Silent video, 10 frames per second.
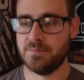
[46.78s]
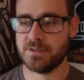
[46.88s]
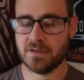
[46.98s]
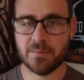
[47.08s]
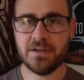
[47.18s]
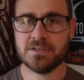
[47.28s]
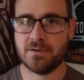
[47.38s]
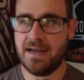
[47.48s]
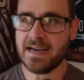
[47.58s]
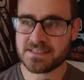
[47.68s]
So companies
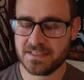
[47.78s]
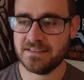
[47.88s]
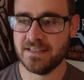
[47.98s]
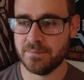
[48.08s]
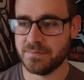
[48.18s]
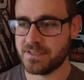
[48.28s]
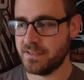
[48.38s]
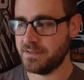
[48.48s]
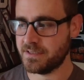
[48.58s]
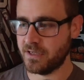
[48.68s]
are asking them
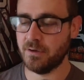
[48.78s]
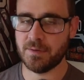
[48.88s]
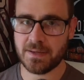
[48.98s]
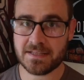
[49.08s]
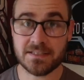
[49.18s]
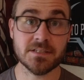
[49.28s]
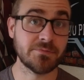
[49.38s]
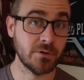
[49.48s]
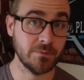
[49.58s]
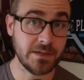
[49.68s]
to go and make these
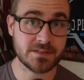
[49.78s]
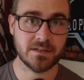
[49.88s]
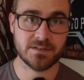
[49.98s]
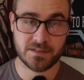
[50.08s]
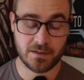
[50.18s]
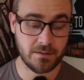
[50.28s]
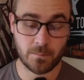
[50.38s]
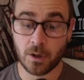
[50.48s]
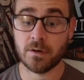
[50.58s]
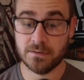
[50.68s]
for a reason because they
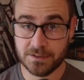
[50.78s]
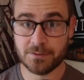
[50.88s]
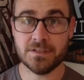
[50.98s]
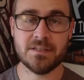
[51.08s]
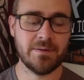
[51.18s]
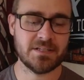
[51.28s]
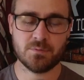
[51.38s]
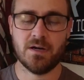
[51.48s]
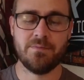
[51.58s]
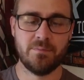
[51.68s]
are literally the best
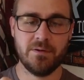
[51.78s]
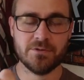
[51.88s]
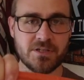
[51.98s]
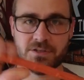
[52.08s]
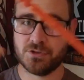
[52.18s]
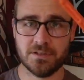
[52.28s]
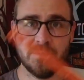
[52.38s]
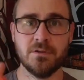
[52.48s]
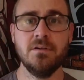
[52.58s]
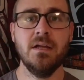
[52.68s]
swab. They're pretty much
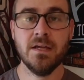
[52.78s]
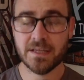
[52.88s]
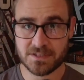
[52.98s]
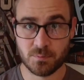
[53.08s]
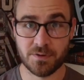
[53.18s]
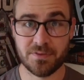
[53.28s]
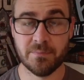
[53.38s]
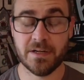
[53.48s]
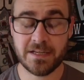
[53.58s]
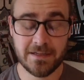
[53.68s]
indestructible. It's worth the
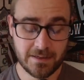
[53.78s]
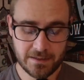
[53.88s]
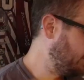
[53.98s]
money.